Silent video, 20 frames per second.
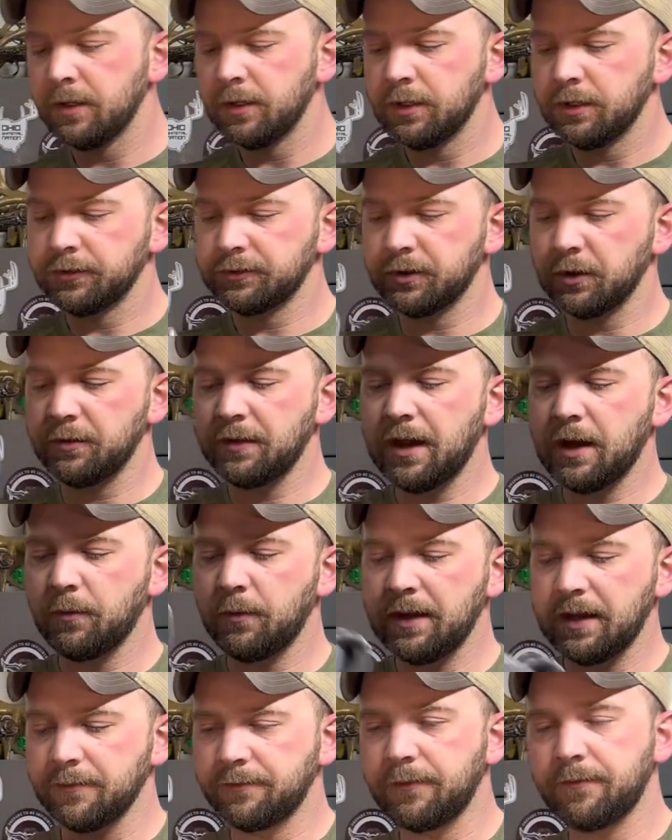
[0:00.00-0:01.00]
So that
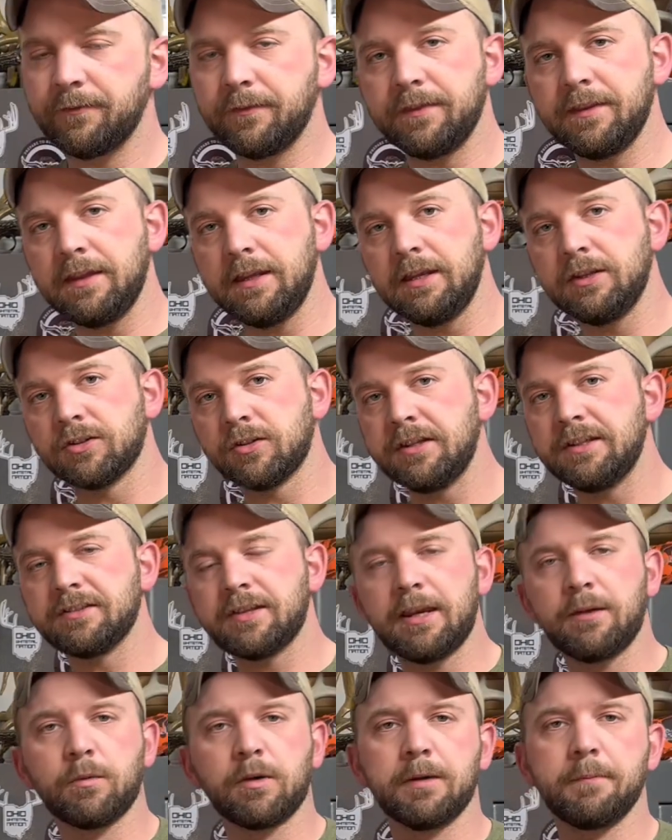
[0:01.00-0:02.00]
way, if the tree
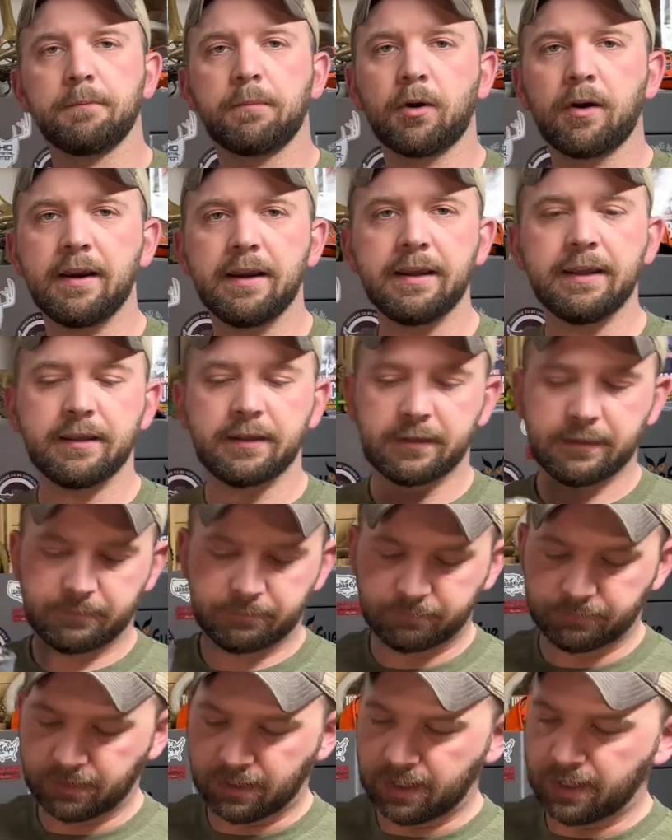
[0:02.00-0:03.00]
stand were to break,
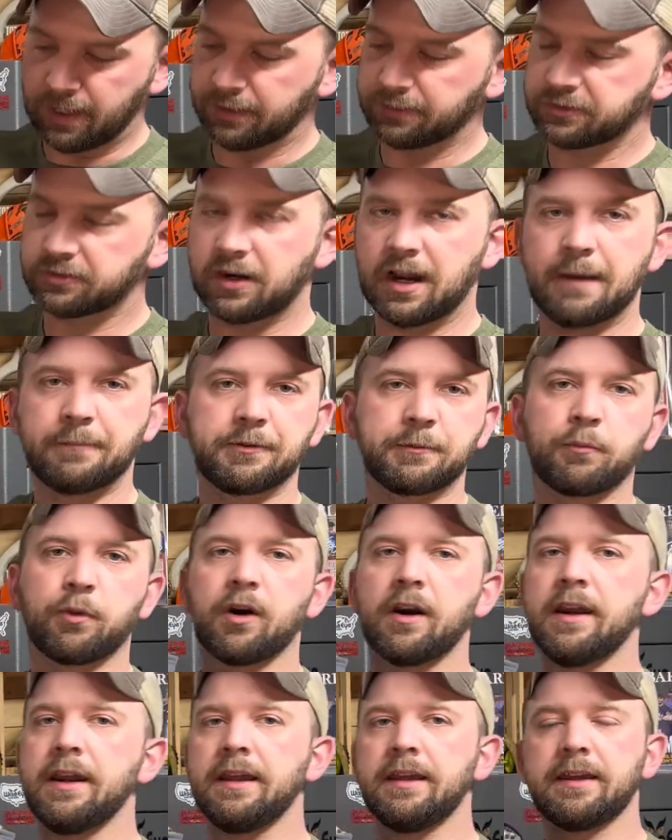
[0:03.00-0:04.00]
straps
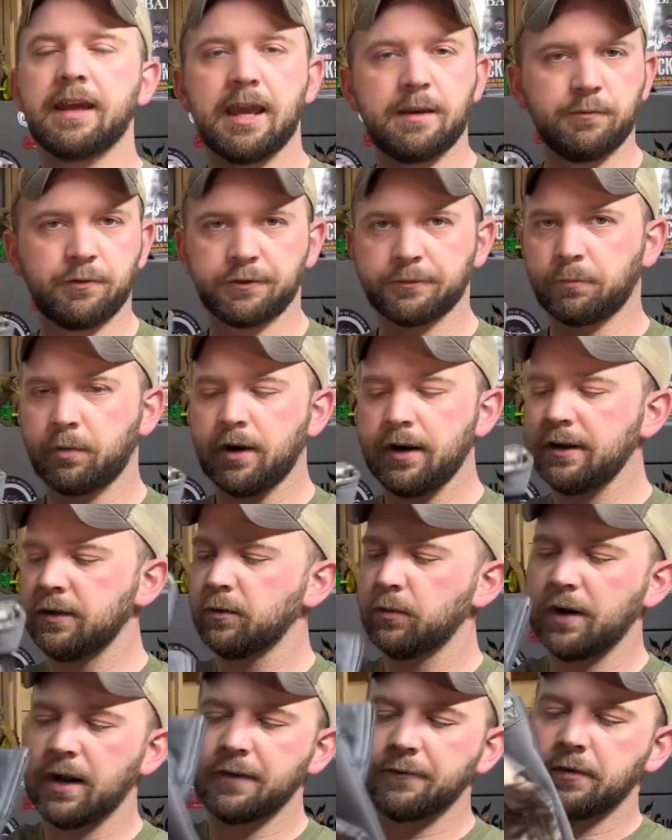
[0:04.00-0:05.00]
break, cables break,
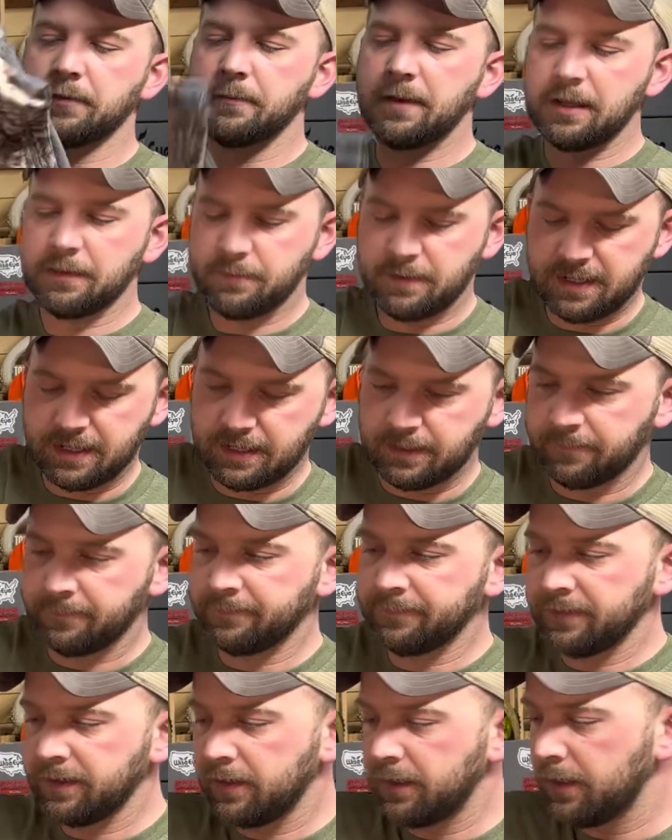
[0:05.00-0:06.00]
whatever it may be,
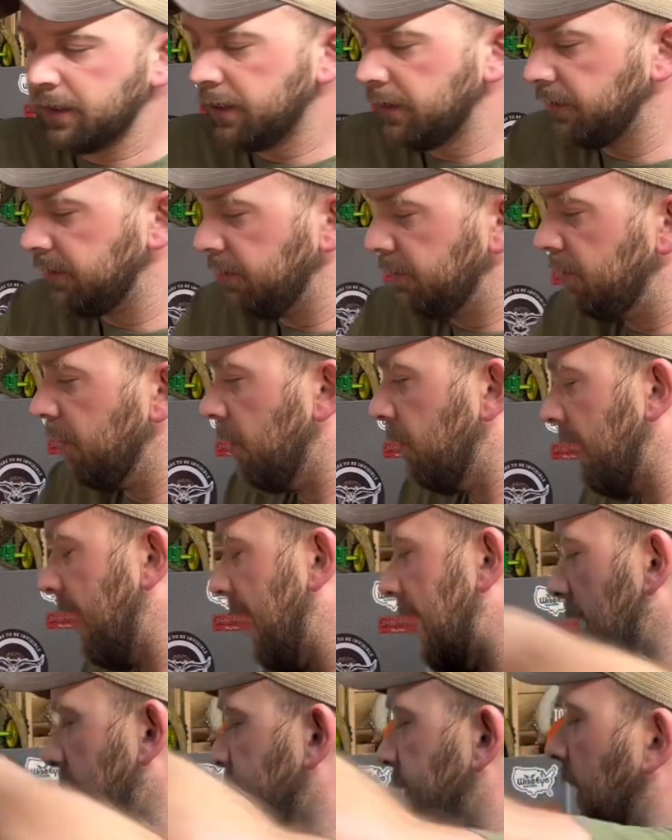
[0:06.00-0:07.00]
you don't
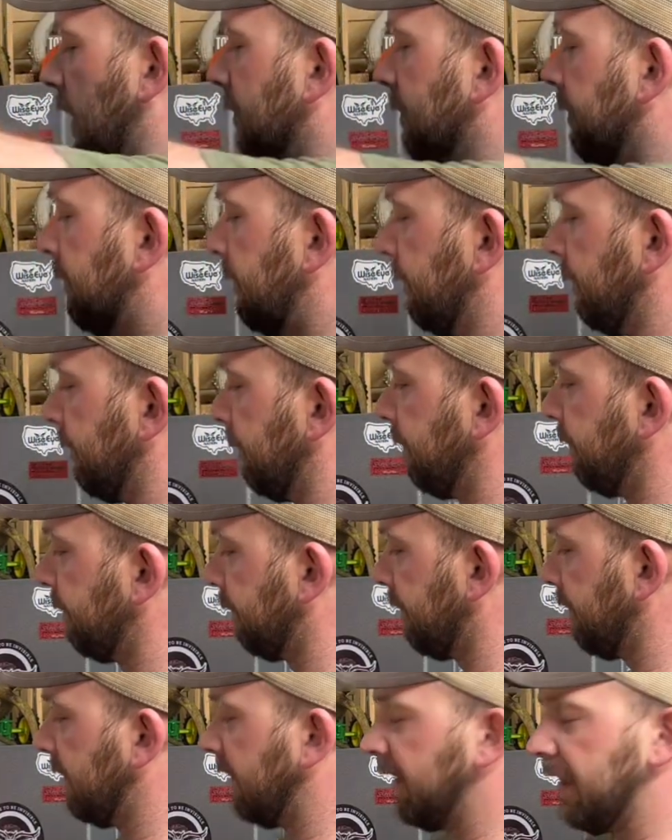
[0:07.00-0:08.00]
have,
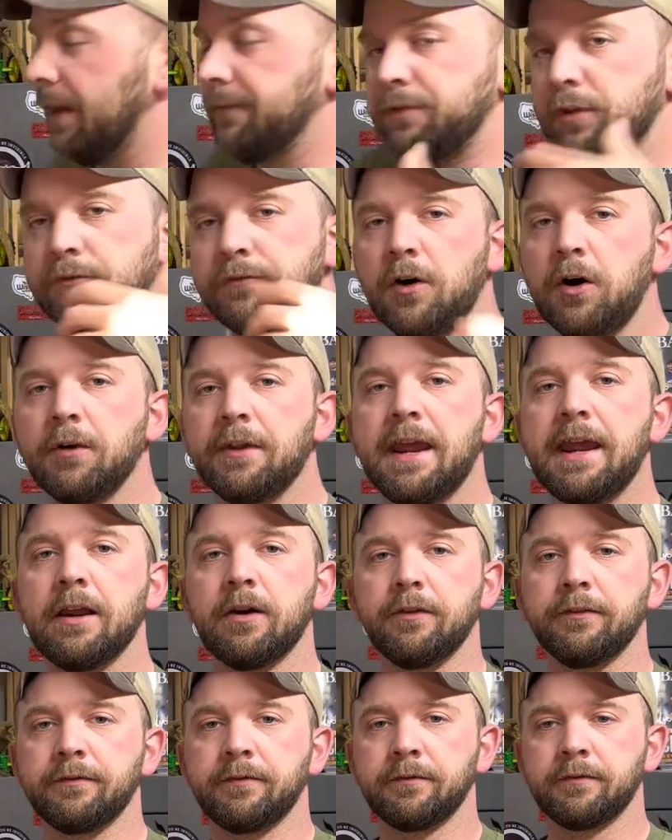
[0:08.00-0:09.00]
if you fall
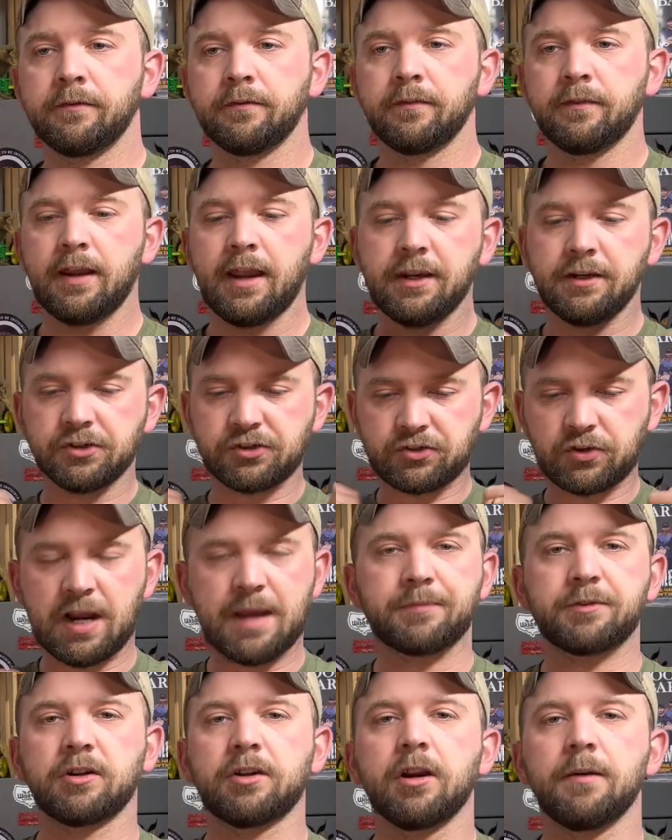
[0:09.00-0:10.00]
down and your
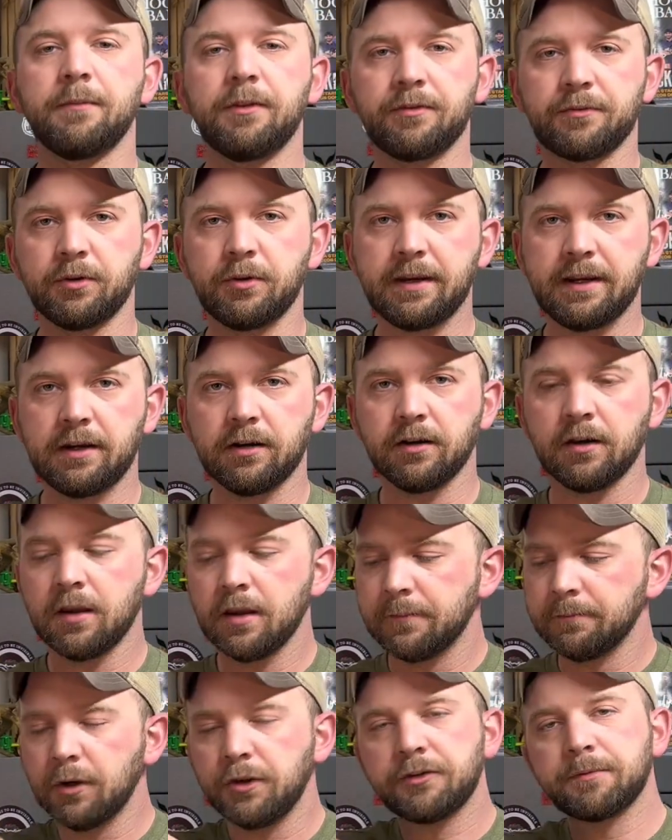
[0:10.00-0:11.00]
straps are coming through here,
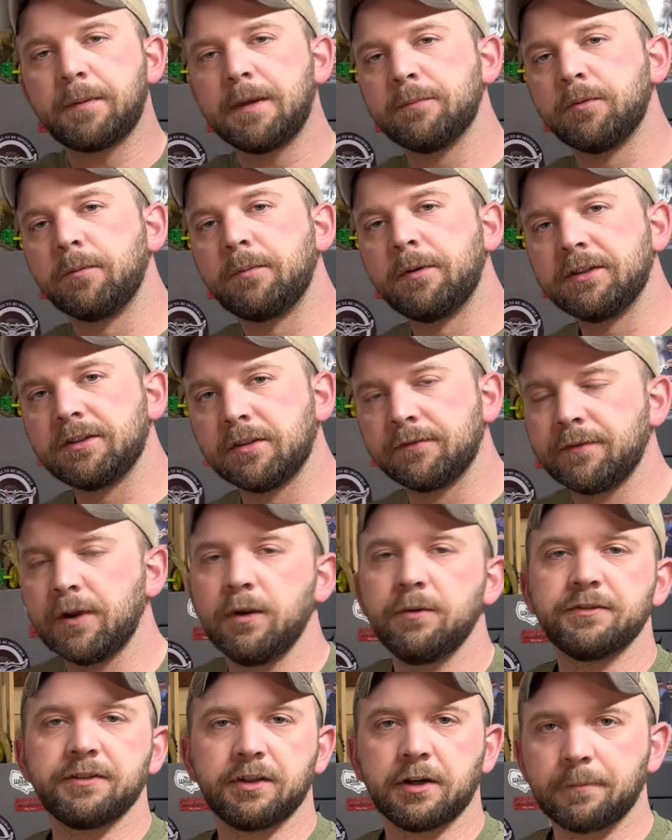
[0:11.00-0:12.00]
most people put their
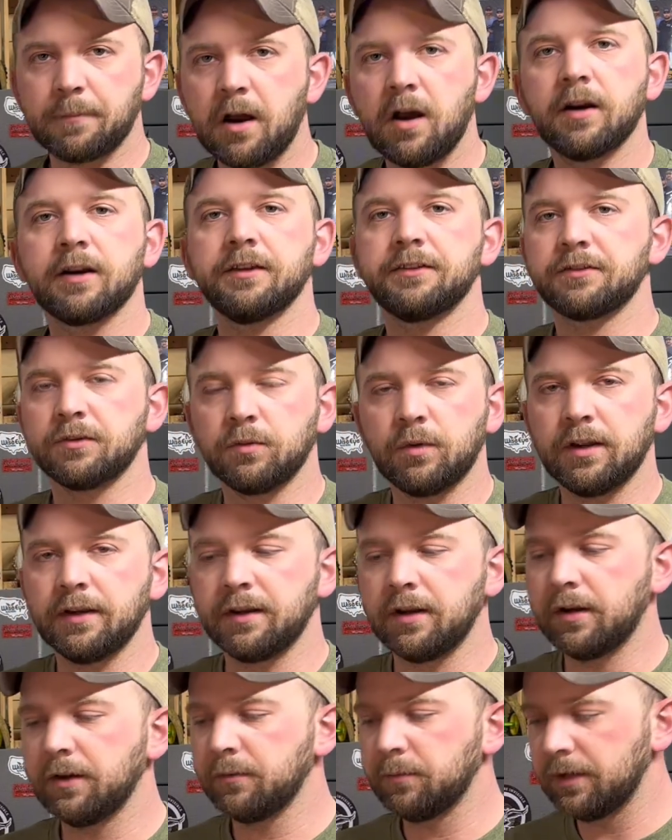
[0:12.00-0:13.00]
phones in their pockets or whatnot.